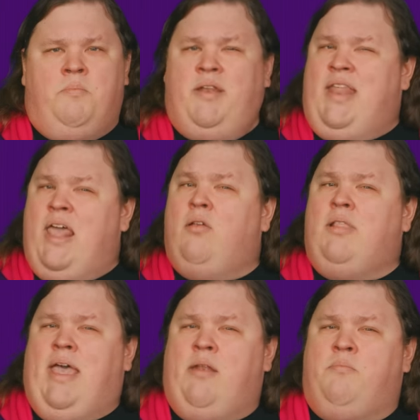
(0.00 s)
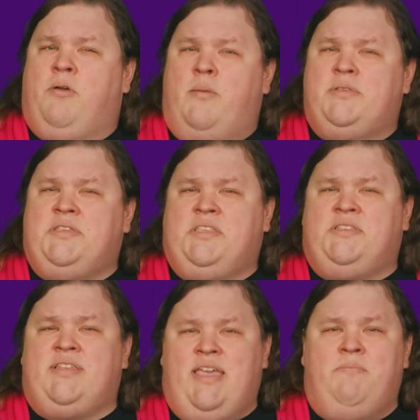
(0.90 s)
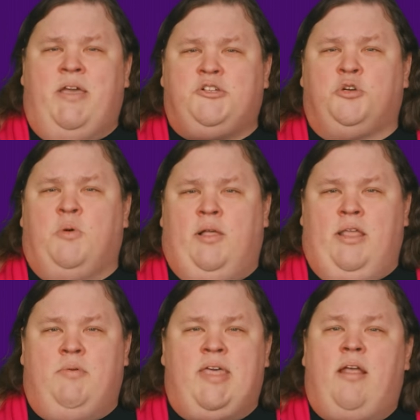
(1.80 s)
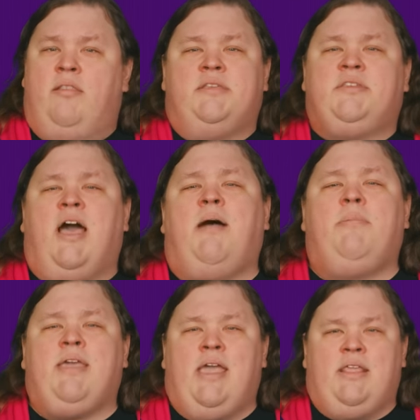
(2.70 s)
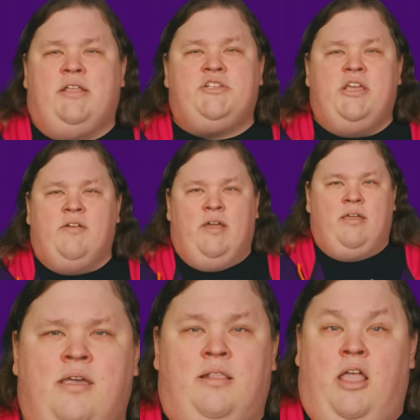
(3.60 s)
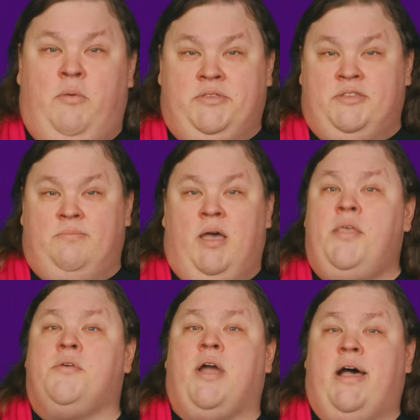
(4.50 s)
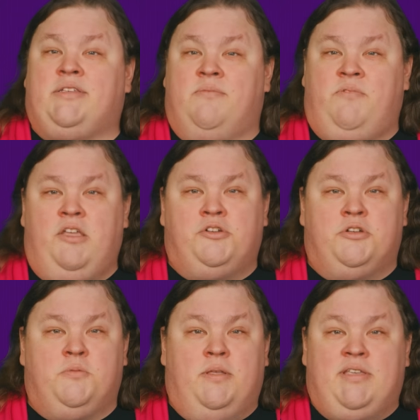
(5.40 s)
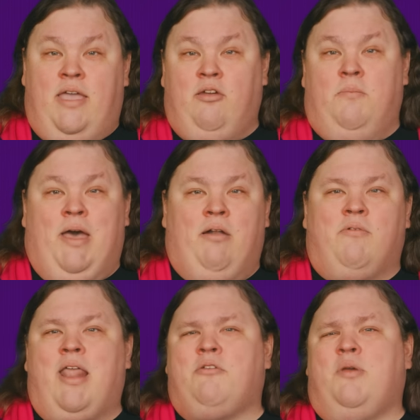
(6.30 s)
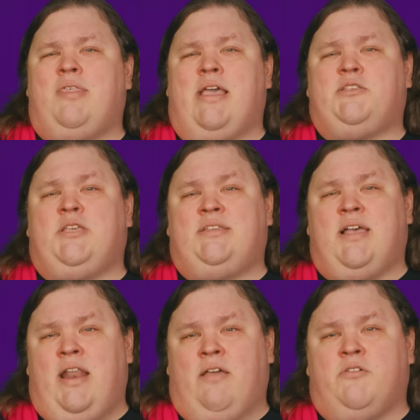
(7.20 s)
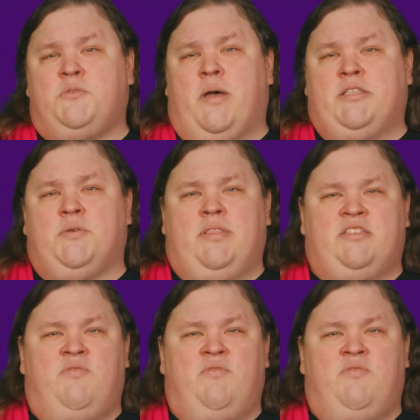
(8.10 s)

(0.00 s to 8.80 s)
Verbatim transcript: But NanoLED promises the same picture quality without all this complicated engineering, along with some other awesome features we'll tell you about right after we thank Seasonic for sponsoring this